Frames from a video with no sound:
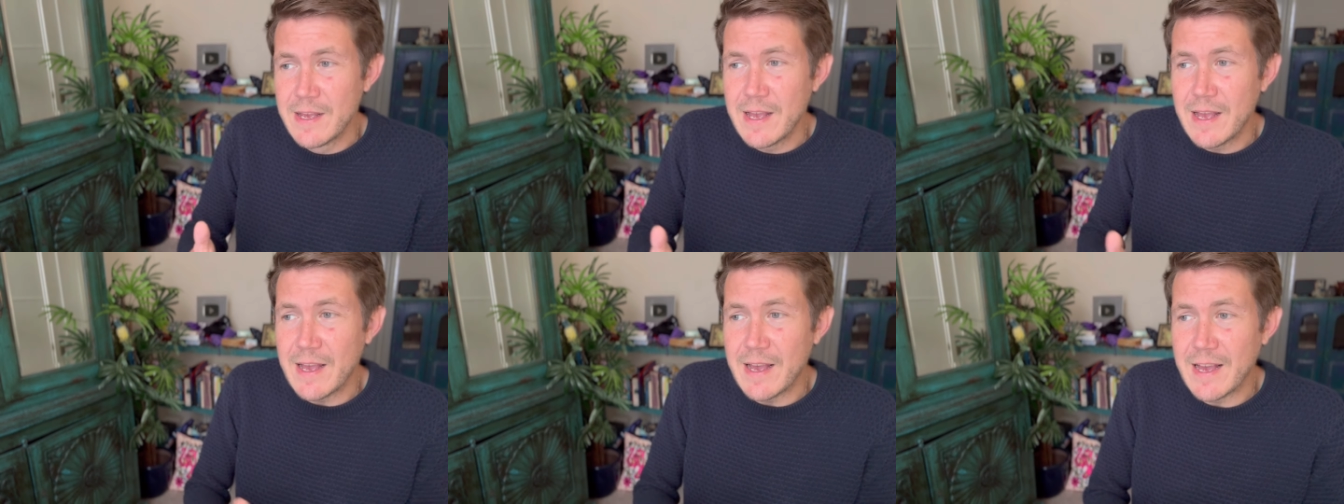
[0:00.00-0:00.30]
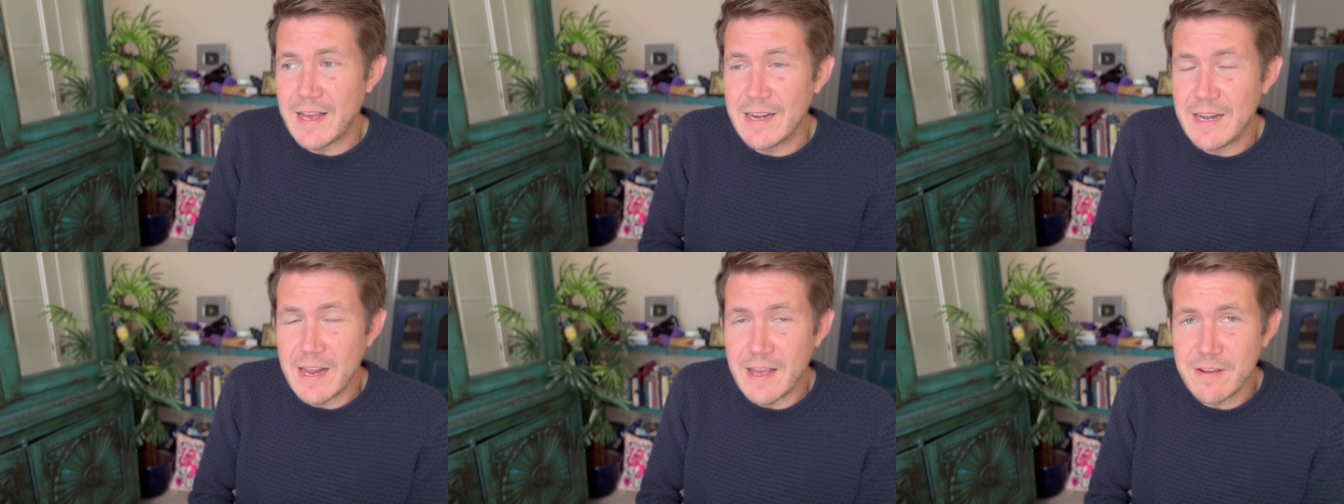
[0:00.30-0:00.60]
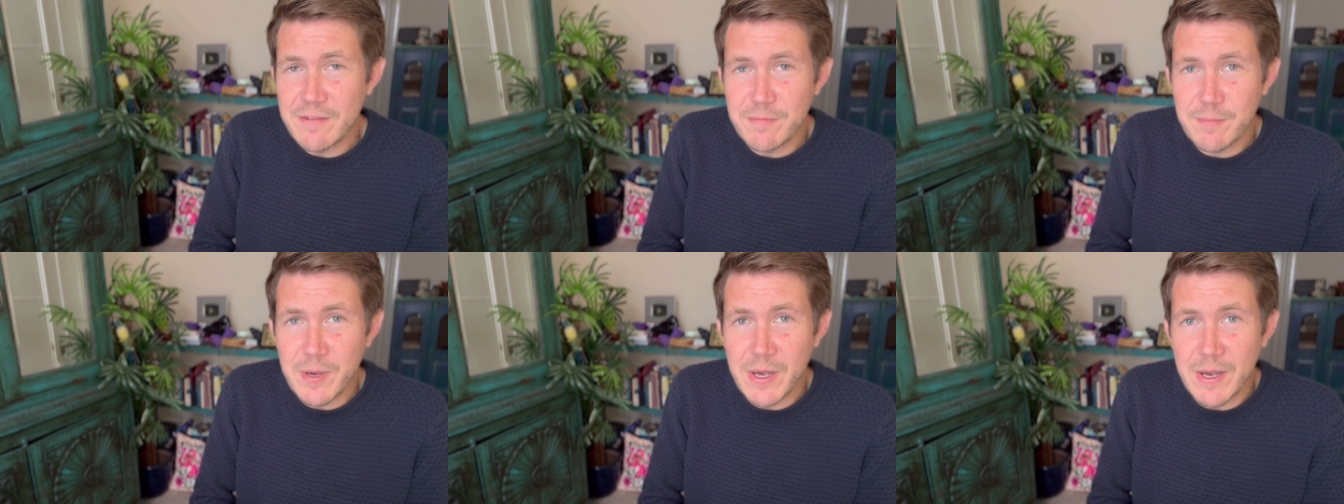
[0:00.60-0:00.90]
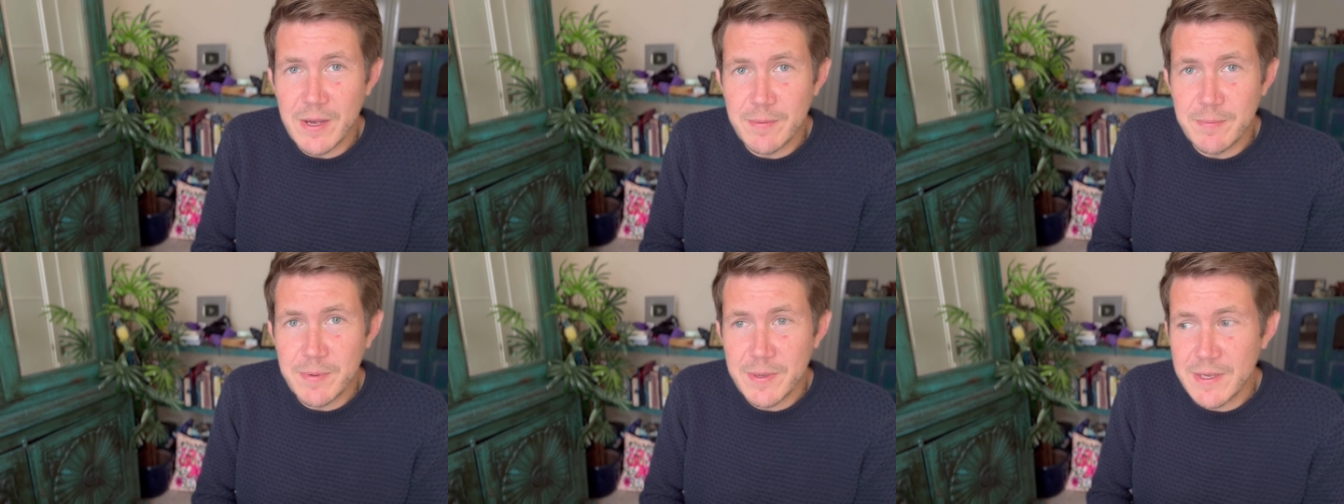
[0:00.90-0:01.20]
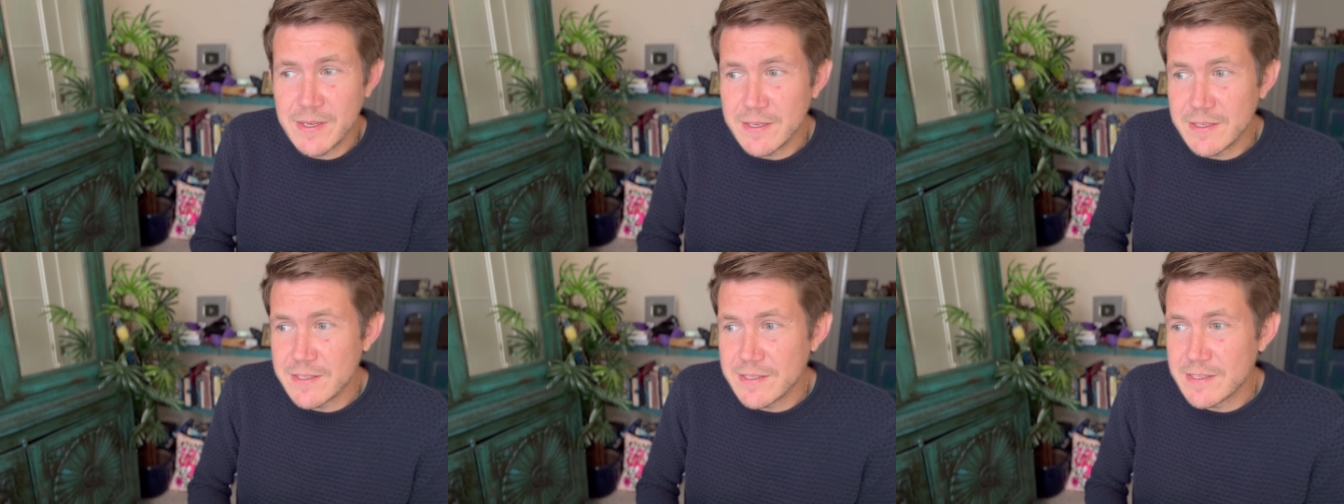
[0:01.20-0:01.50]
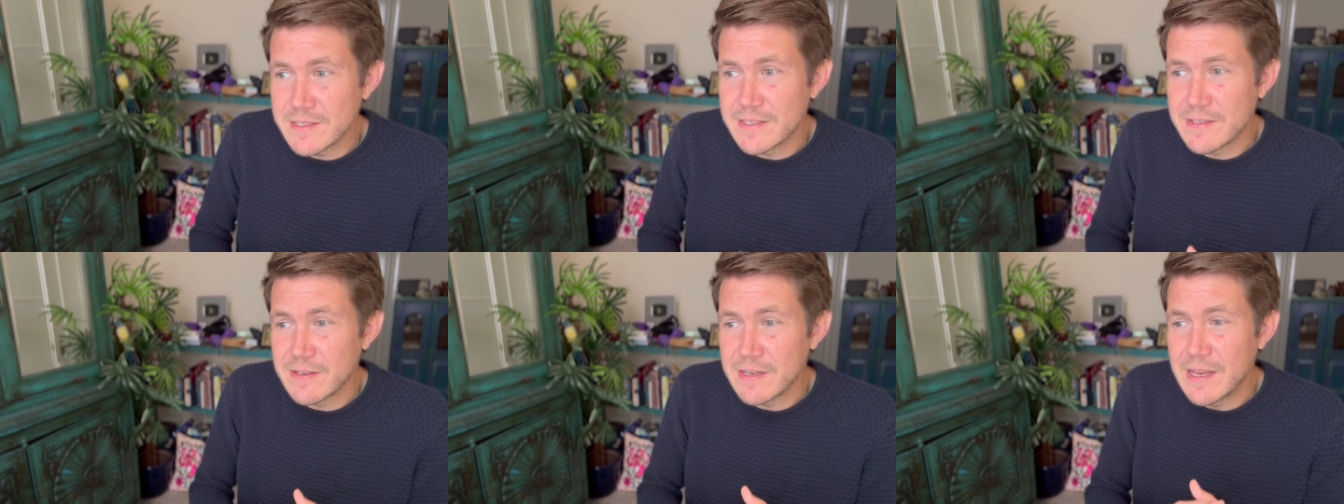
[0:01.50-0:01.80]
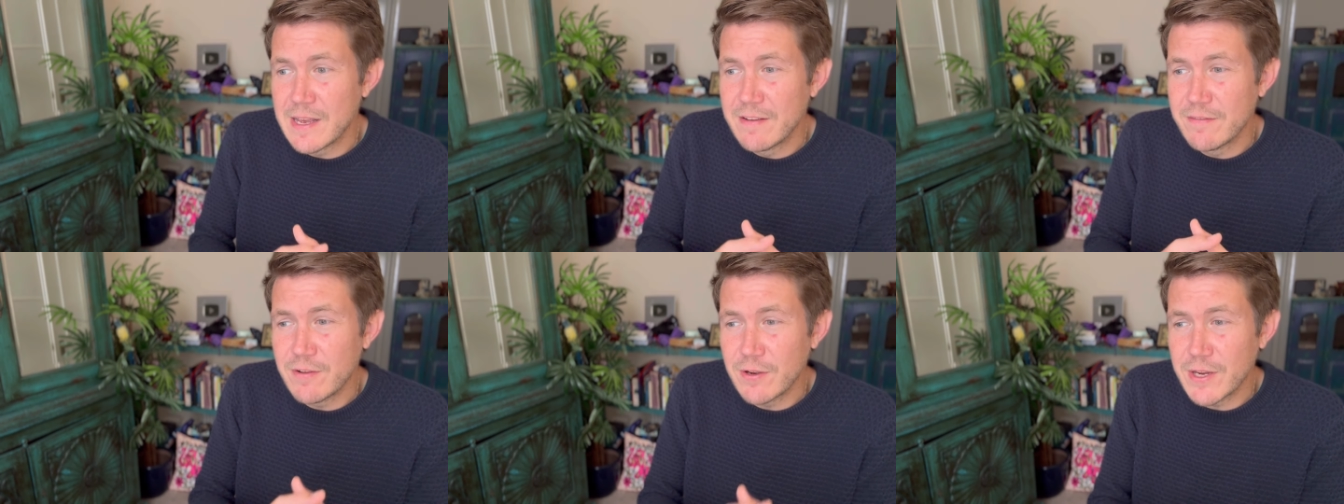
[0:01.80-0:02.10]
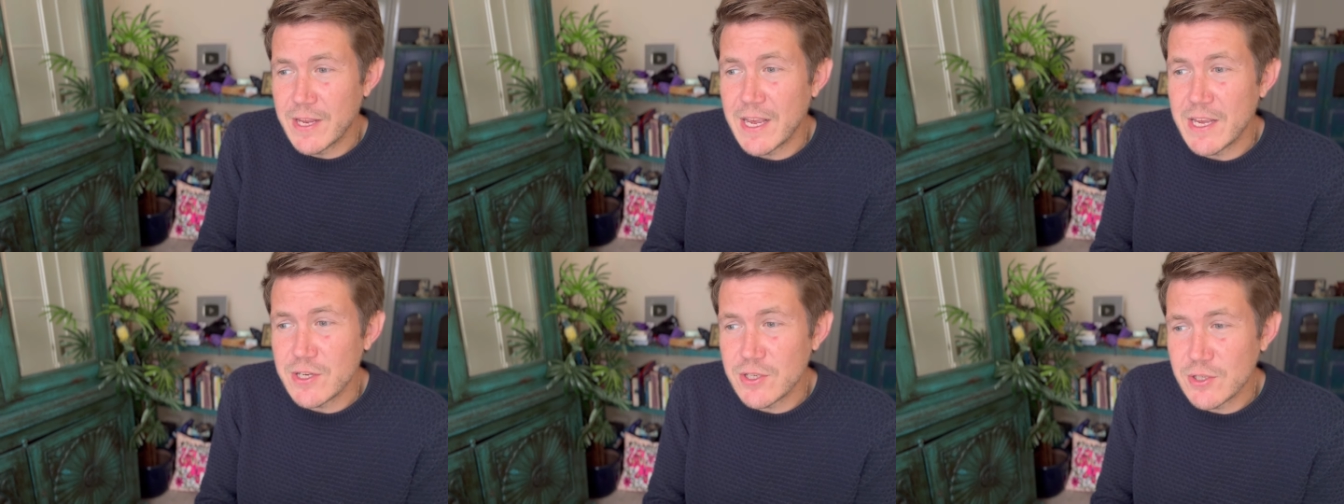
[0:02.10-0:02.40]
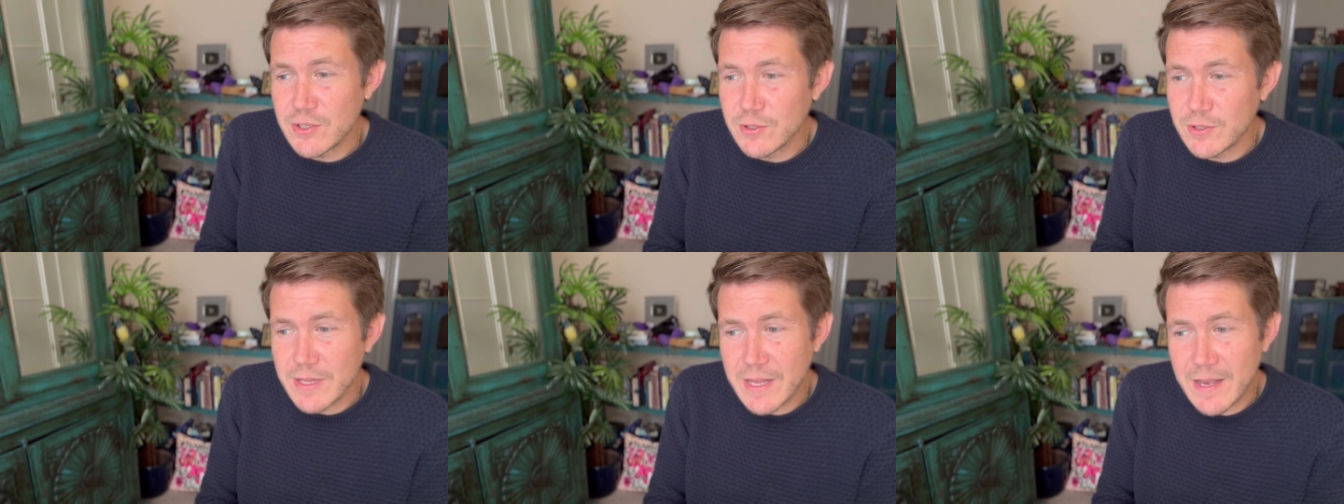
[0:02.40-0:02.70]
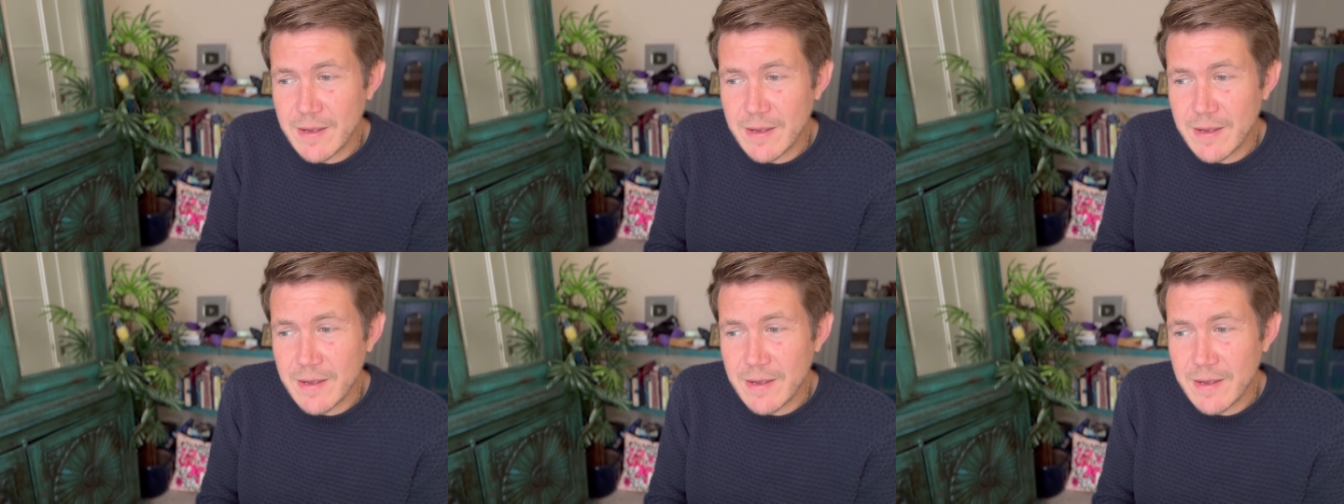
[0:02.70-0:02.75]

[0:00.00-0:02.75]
uh, life purpose, vocational